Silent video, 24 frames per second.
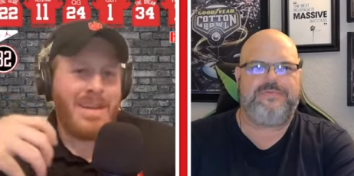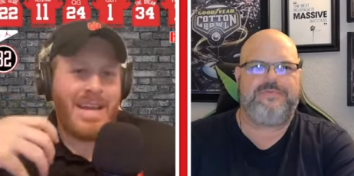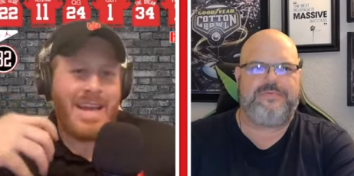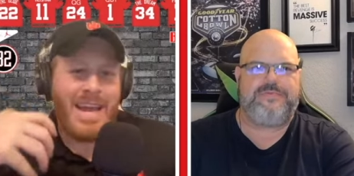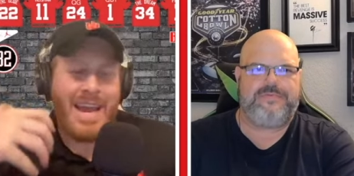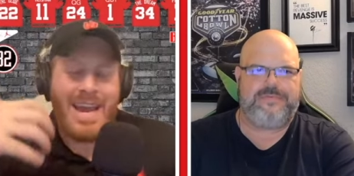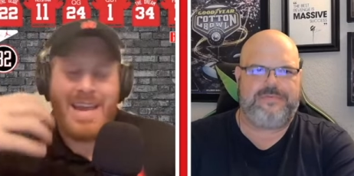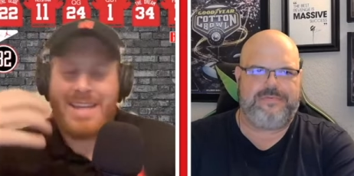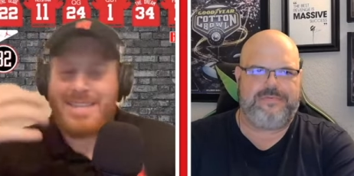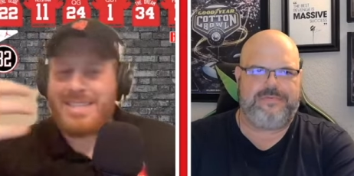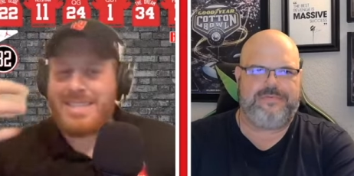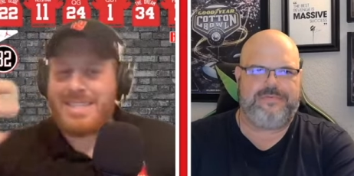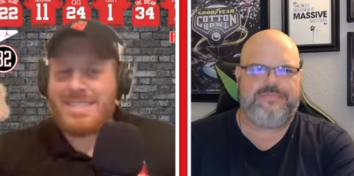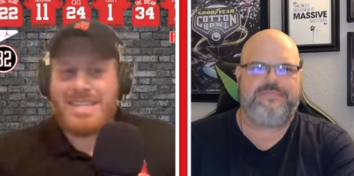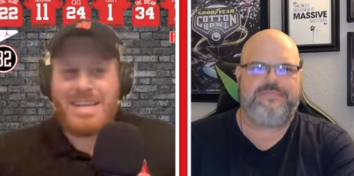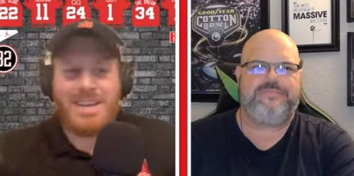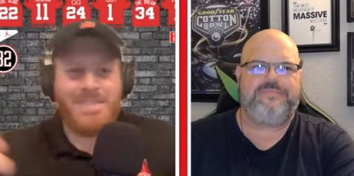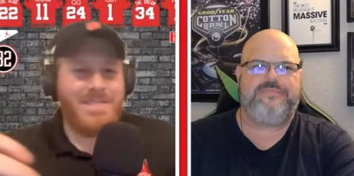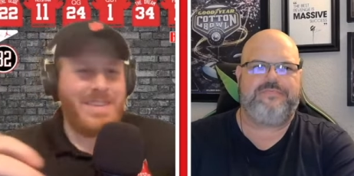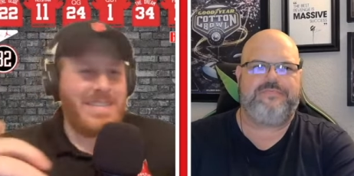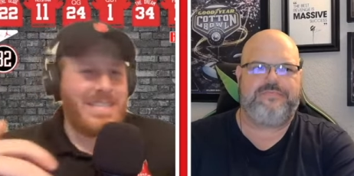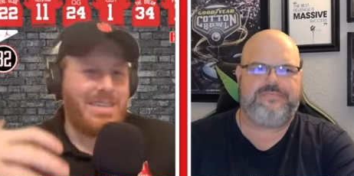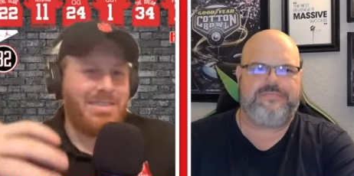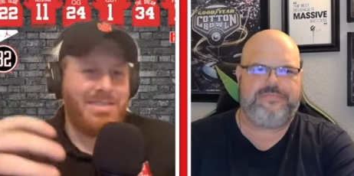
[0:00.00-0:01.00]
Speaker 1: He's a
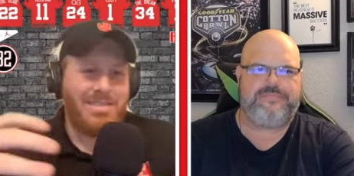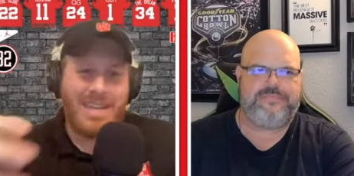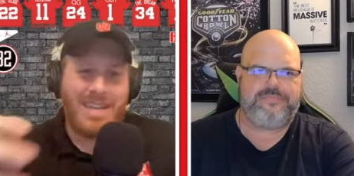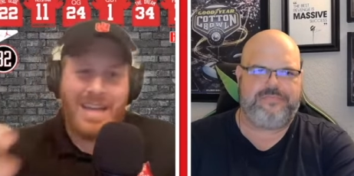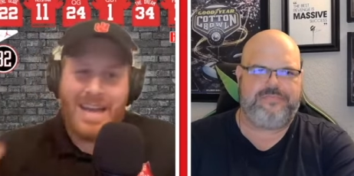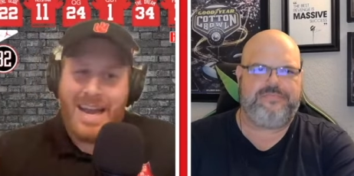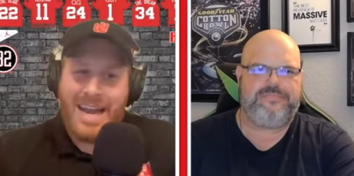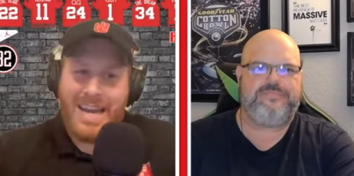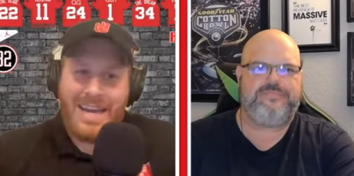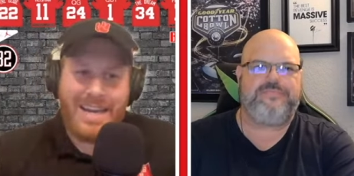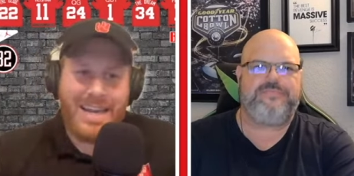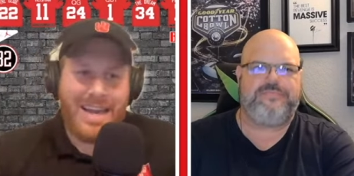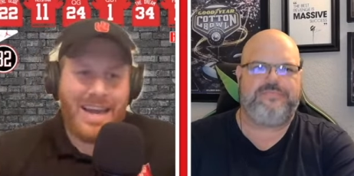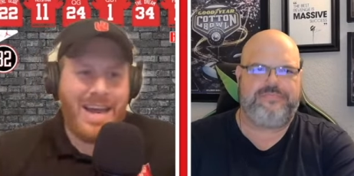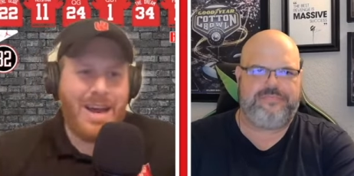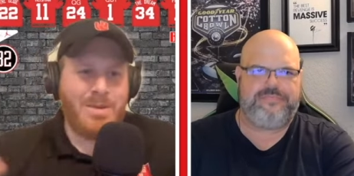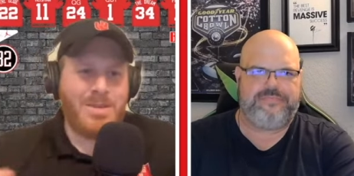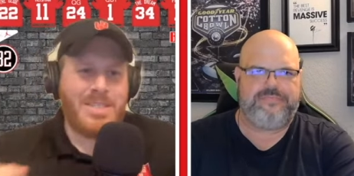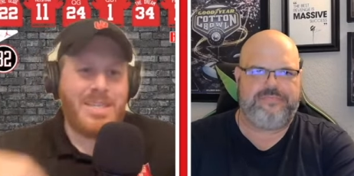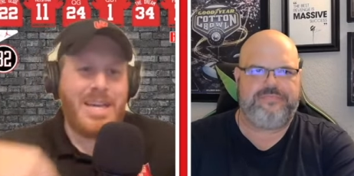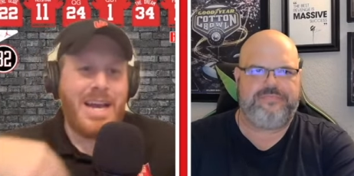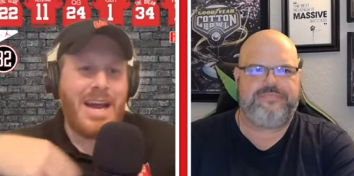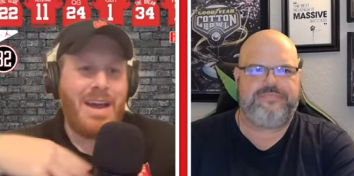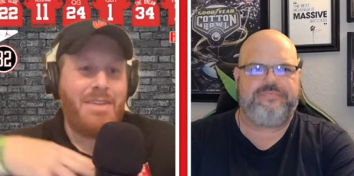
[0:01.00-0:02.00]
defensive line guy,
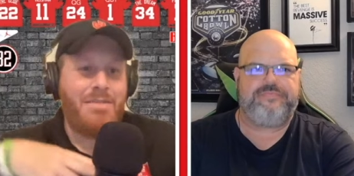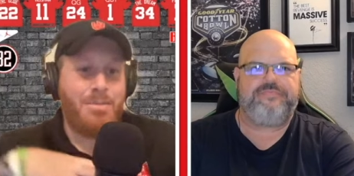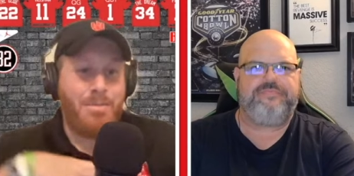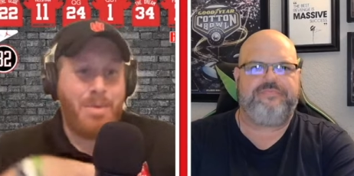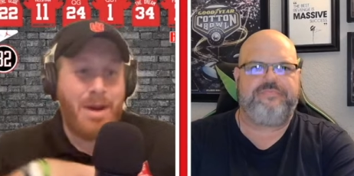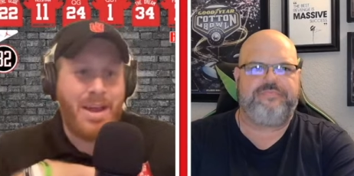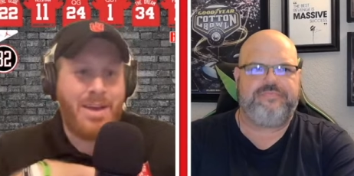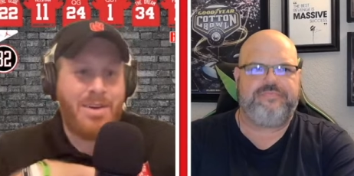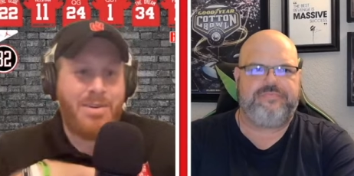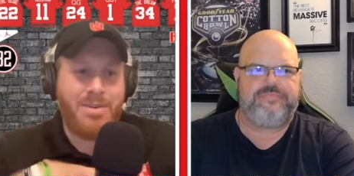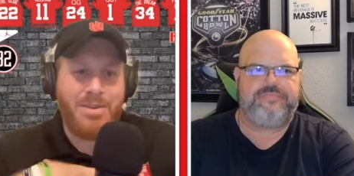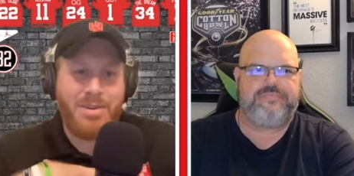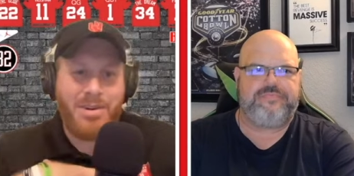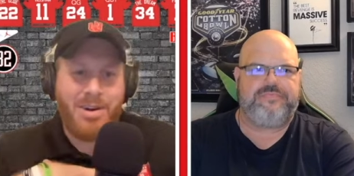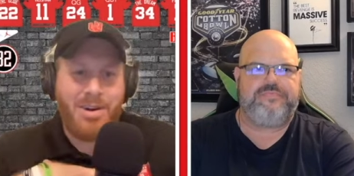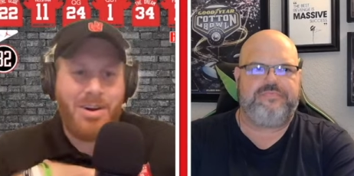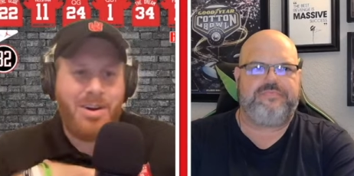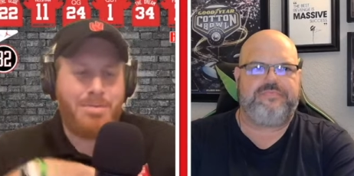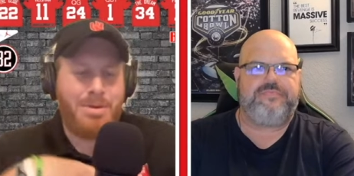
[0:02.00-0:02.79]
which guy, to my own heart,